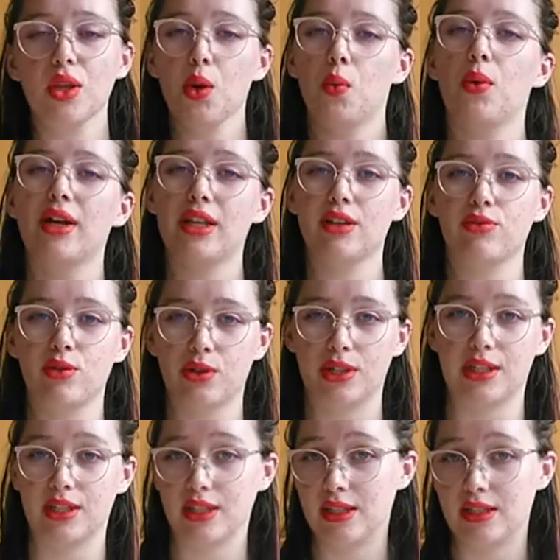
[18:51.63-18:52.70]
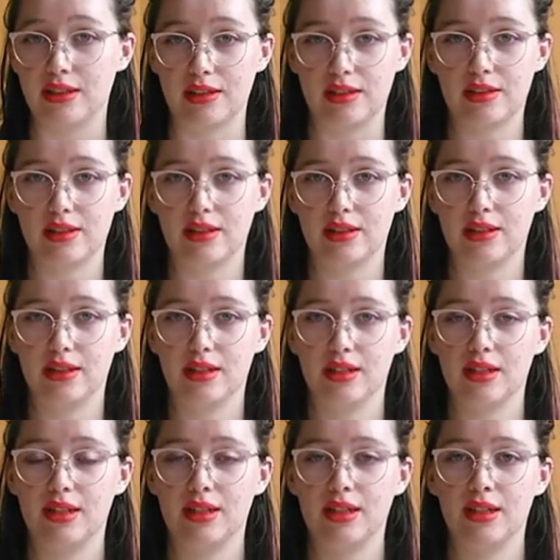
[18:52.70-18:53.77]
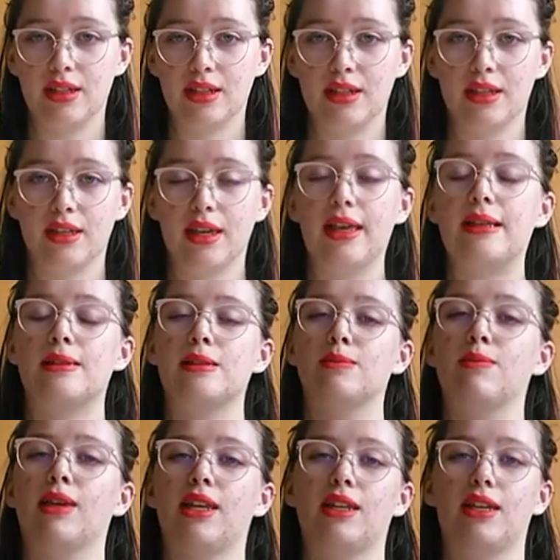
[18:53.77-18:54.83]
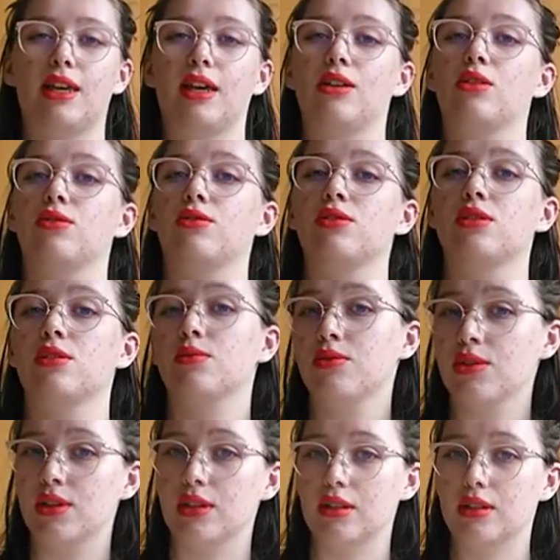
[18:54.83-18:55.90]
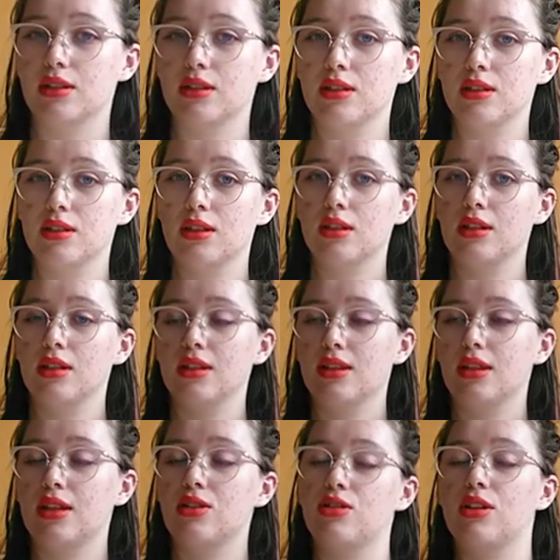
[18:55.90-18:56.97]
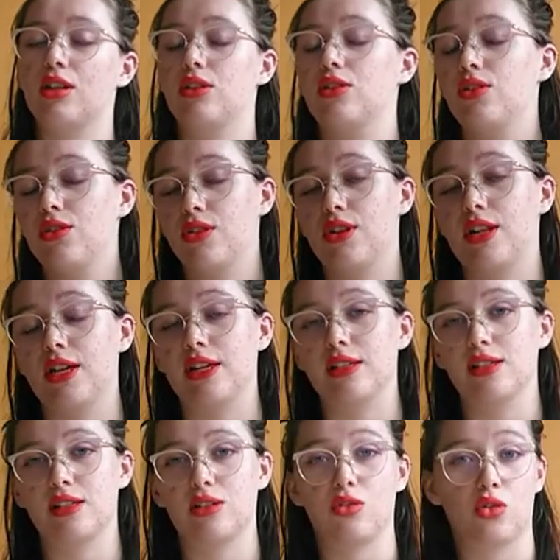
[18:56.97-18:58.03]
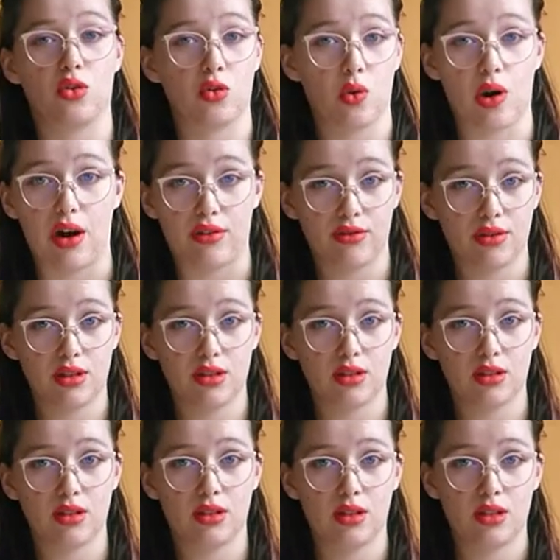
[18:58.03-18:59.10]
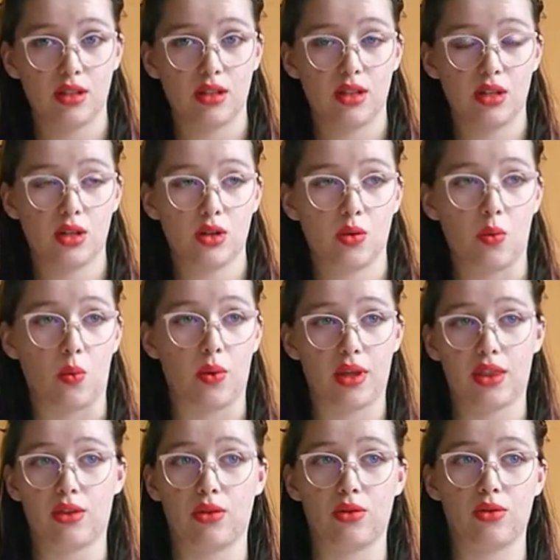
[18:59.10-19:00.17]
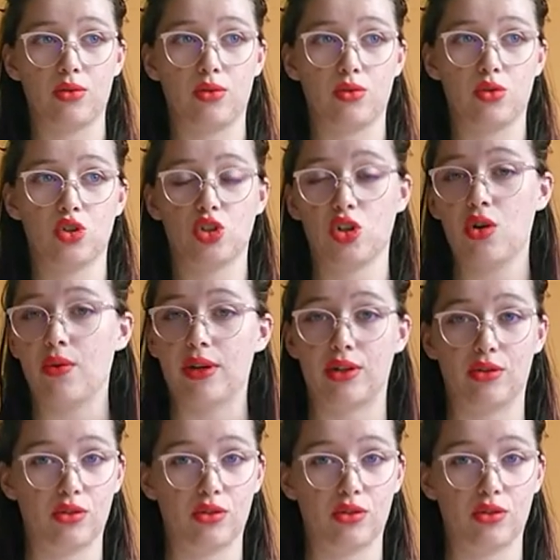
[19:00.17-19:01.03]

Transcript: whatever it is, it's made out of something that you can utilize in your craft. Whether you show it or